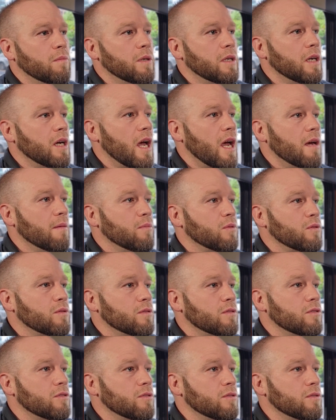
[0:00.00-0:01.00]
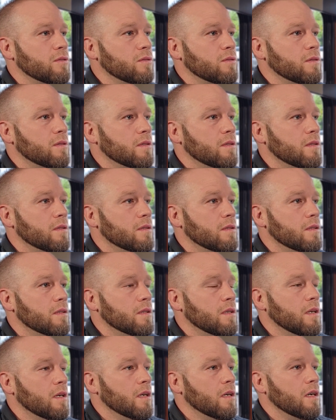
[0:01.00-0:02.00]
Being able to
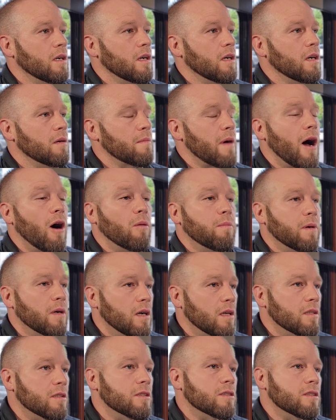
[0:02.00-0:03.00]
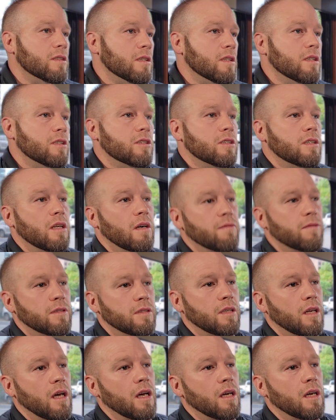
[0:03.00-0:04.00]
help others each and every
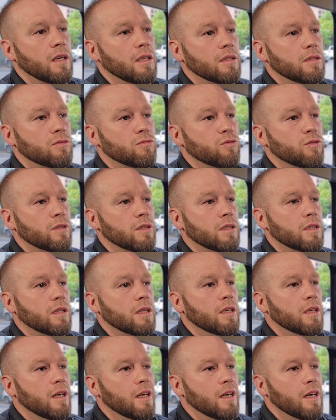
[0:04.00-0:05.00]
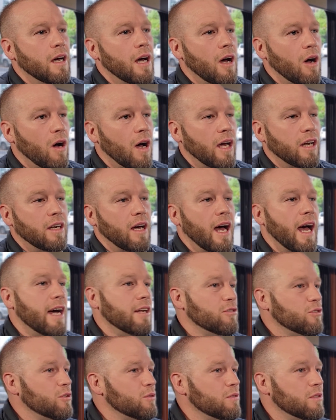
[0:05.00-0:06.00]
day has really I
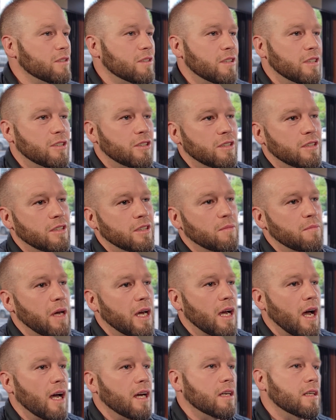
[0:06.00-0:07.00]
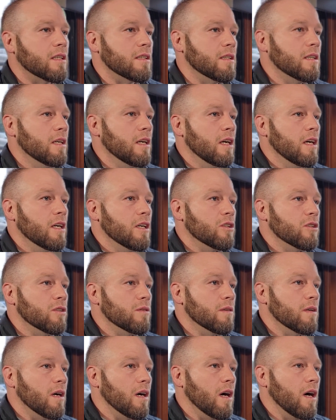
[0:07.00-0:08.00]
had 2 decisions to make. I could
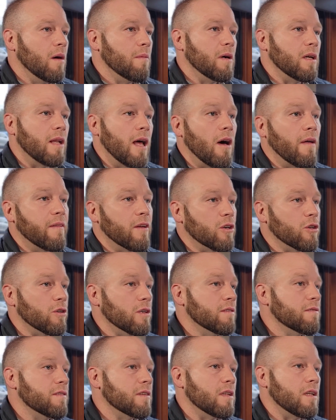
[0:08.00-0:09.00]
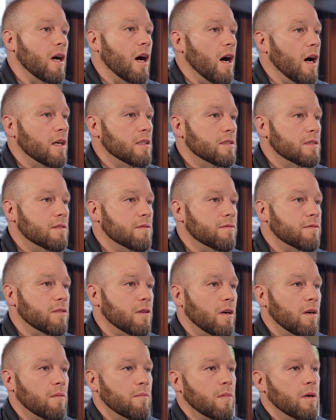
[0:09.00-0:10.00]
allow the grief and loss
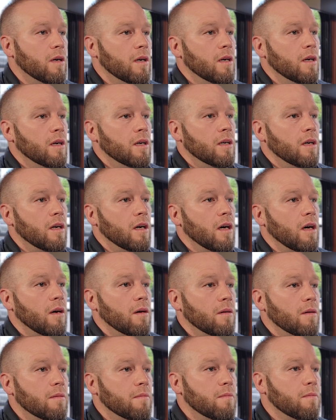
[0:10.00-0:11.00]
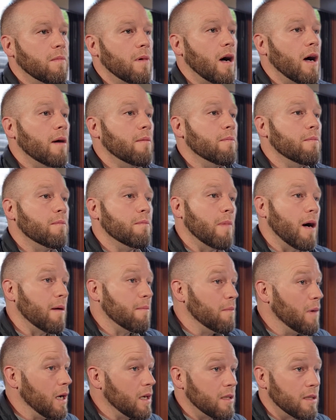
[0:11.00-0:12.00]
from my
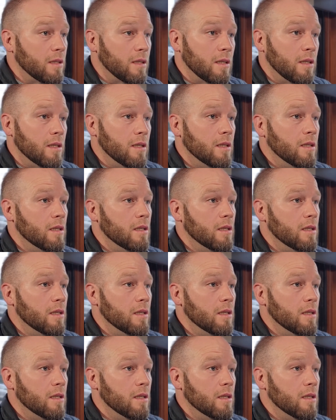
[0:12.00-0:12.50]
mother,